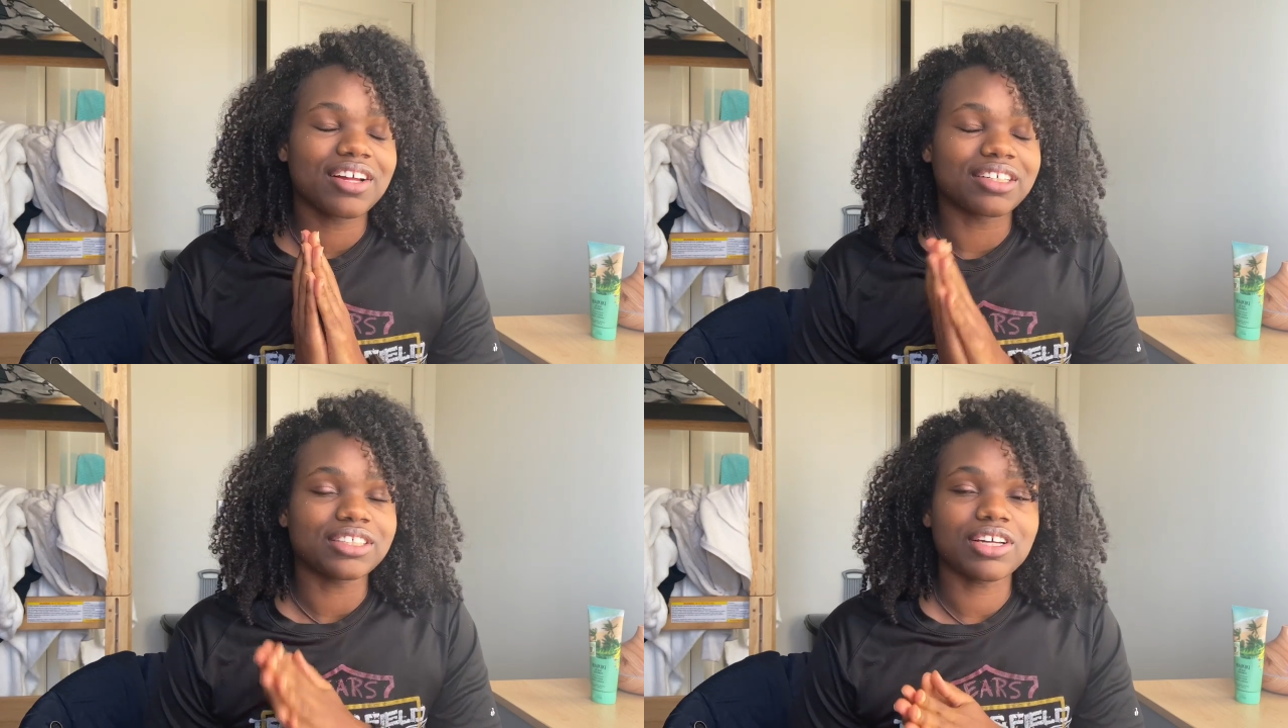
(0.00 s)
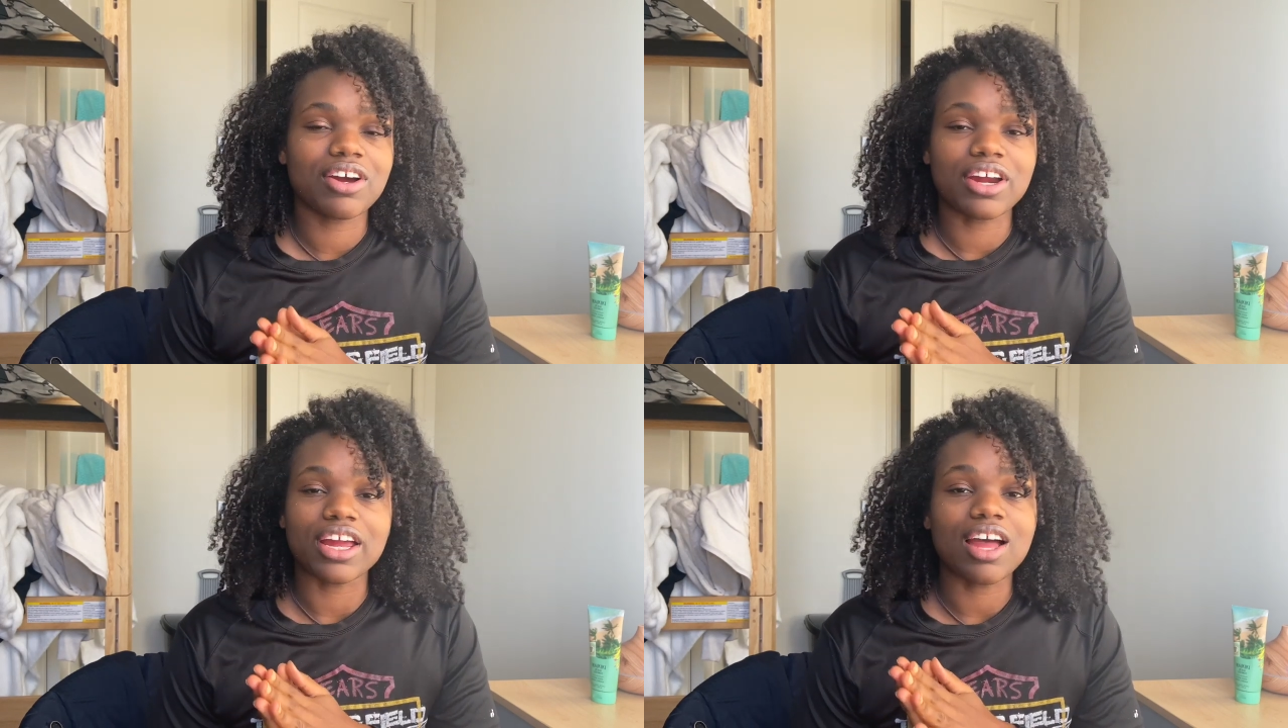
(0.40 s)

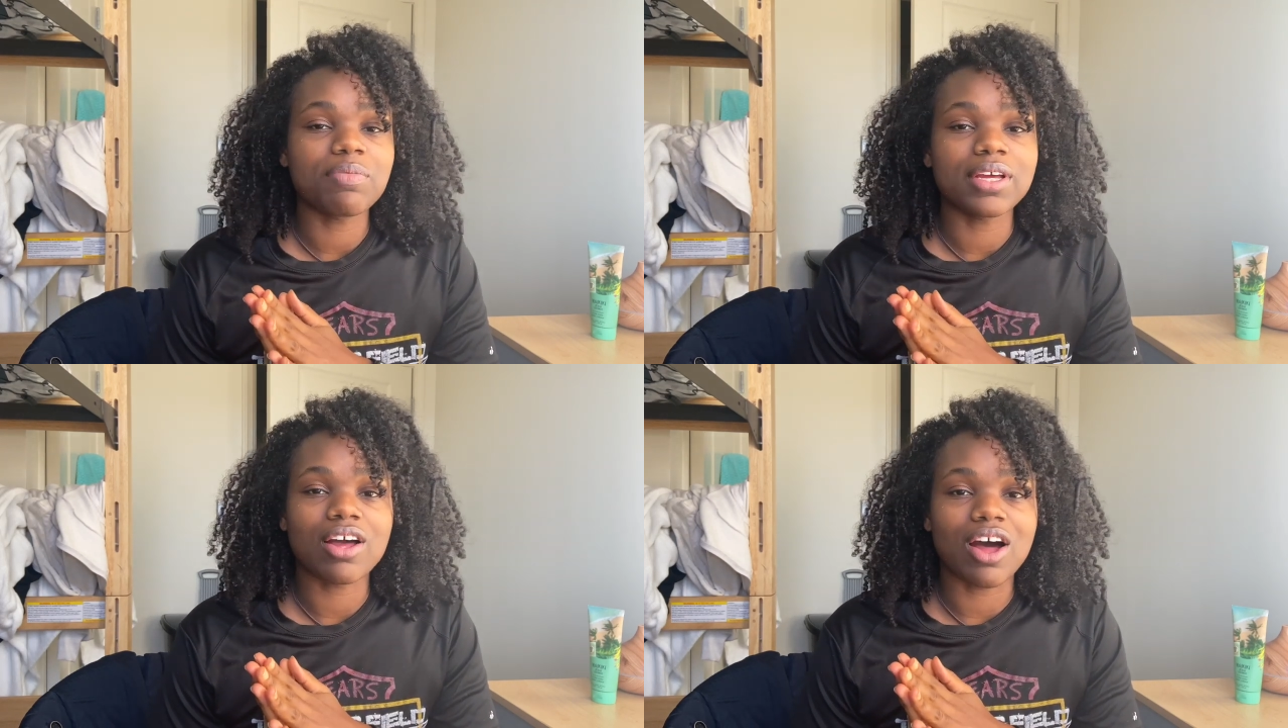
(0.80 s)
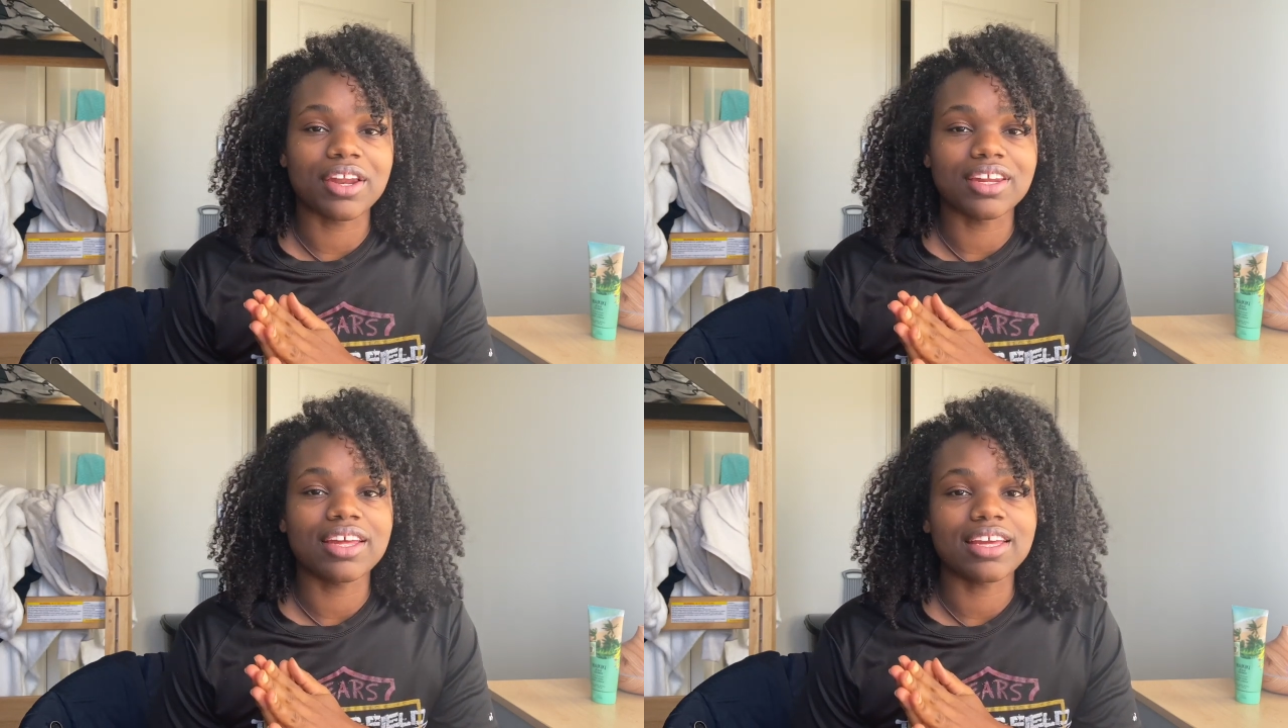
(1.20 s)
Sorry, I've been
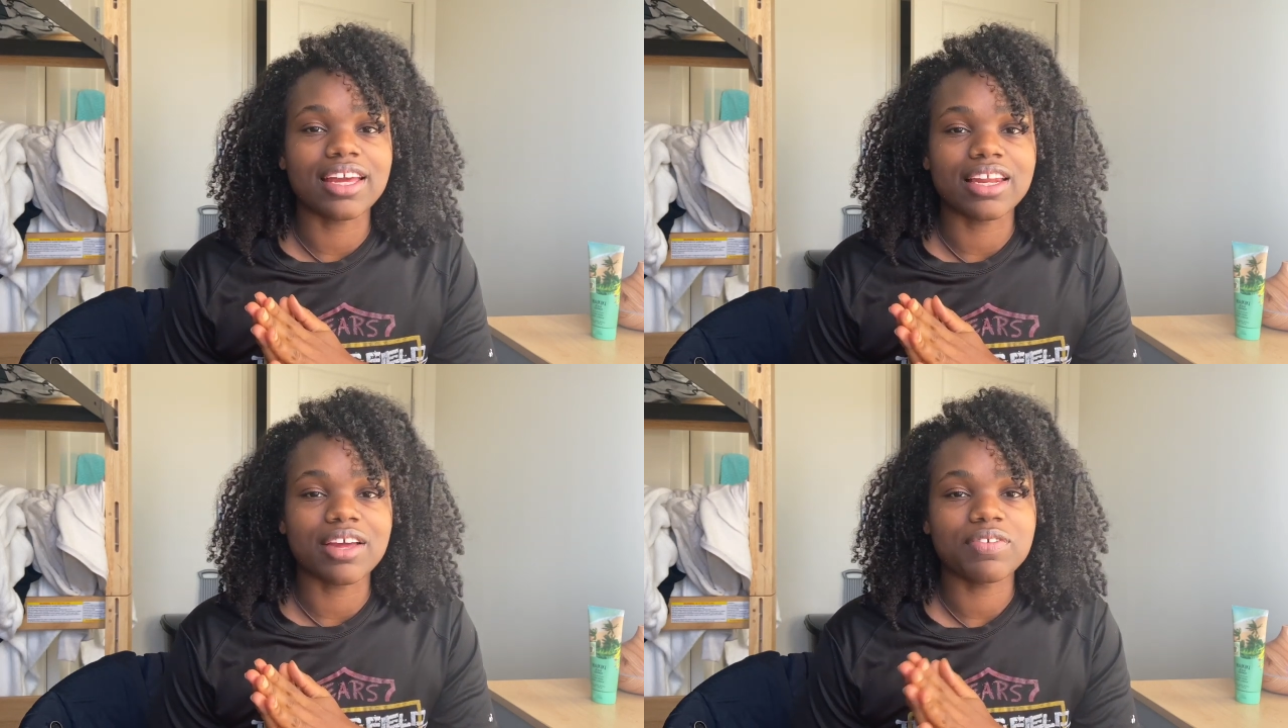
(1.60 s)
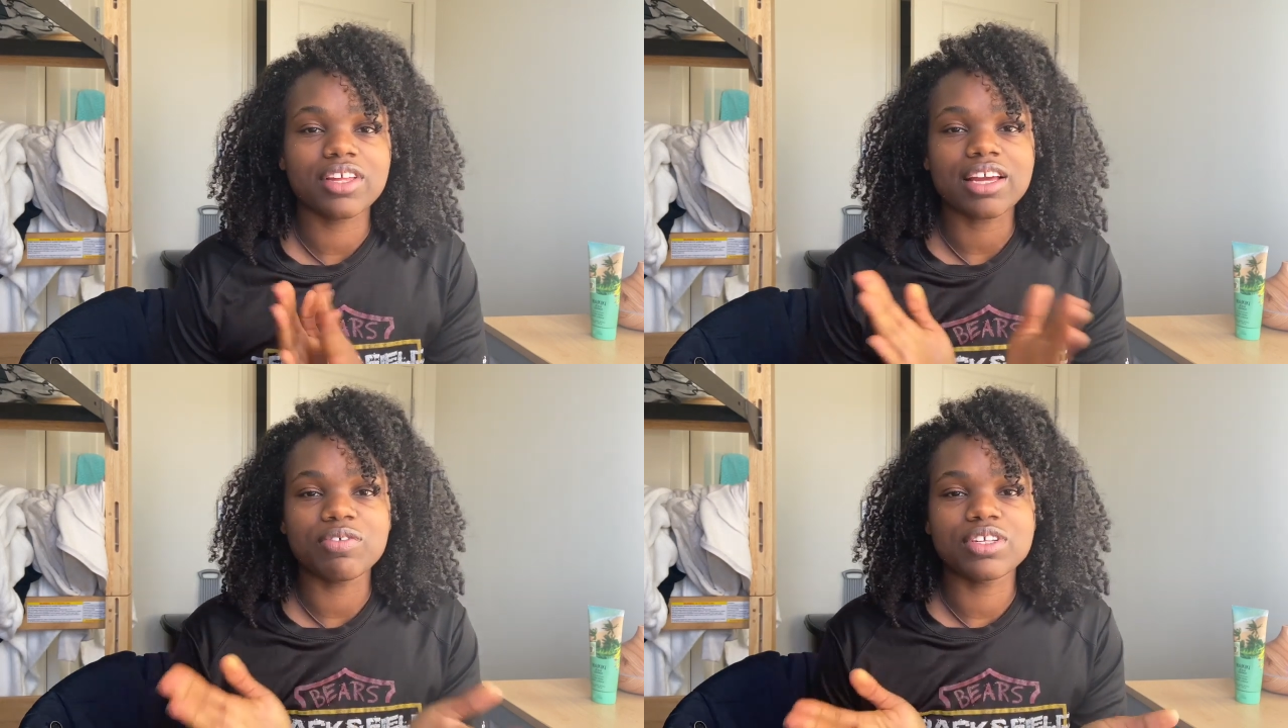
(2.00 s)
gone again. I
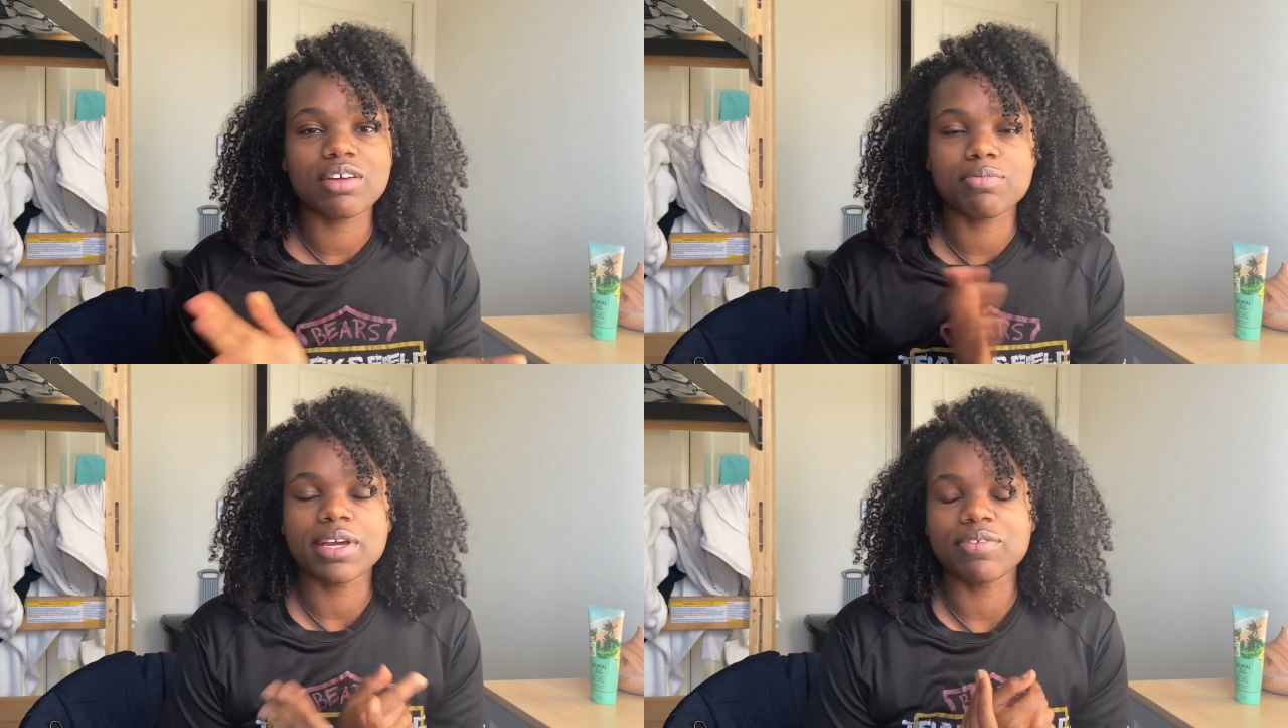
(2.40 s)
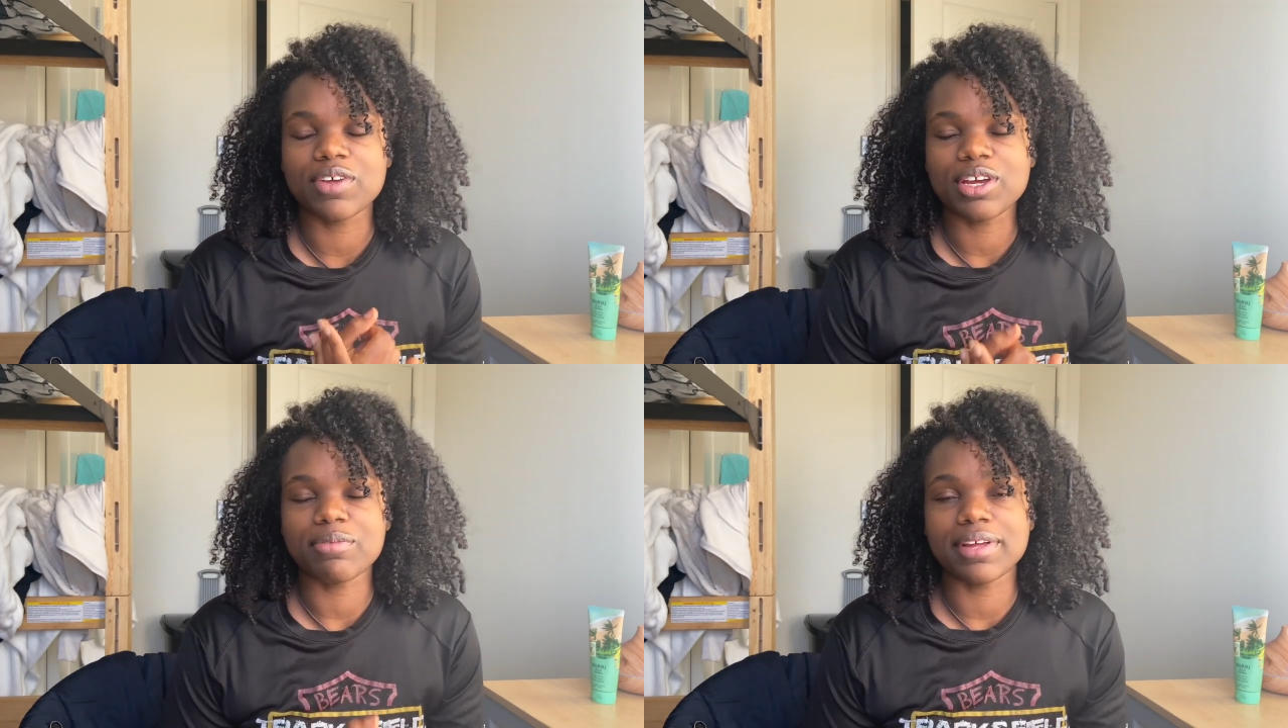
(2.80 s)
feel like every time I make a video,